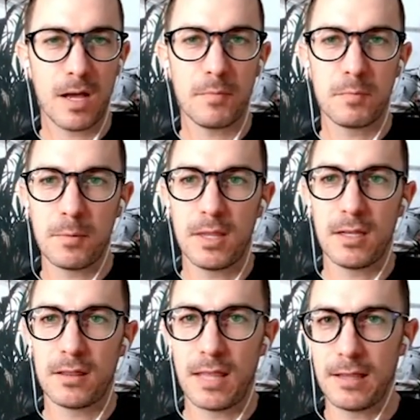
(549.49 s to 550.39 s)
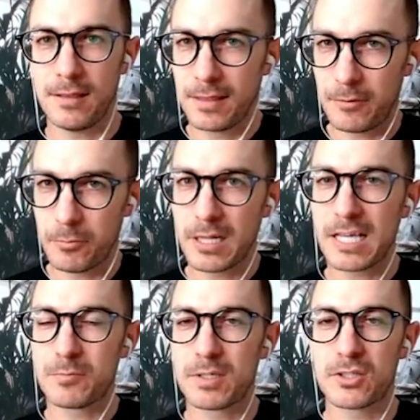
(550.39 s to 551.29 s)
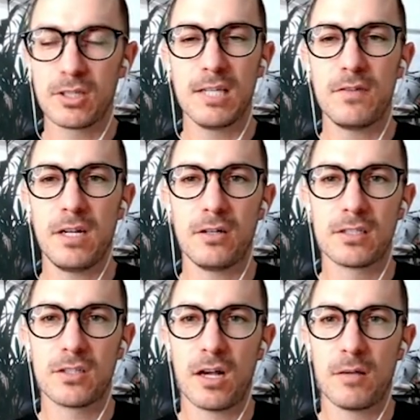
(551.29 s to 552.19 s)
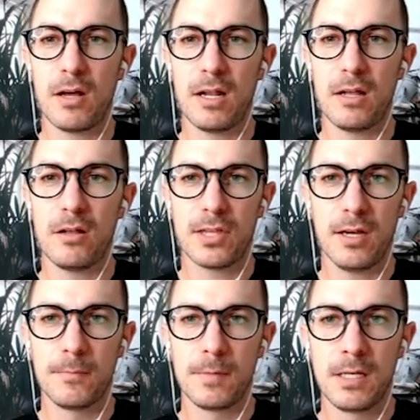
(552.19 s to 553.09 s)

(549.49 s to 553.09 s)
but maybe they realize once they're living here. Let's talk about healthcare.